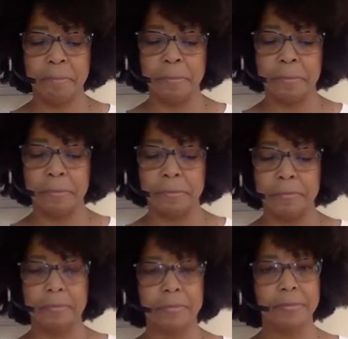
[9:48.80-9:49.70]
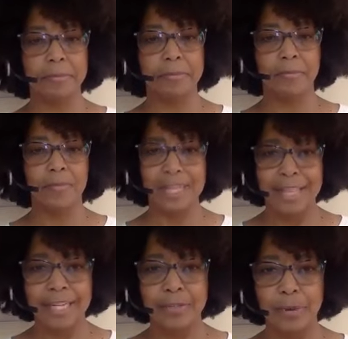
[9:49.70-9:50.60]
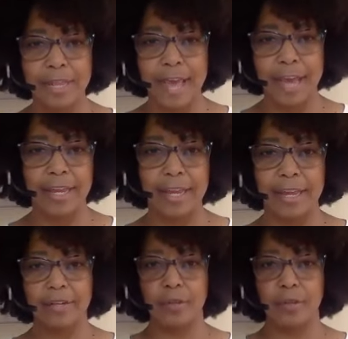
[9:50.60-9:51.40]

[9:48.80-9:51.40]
Hmm. Let's read that again.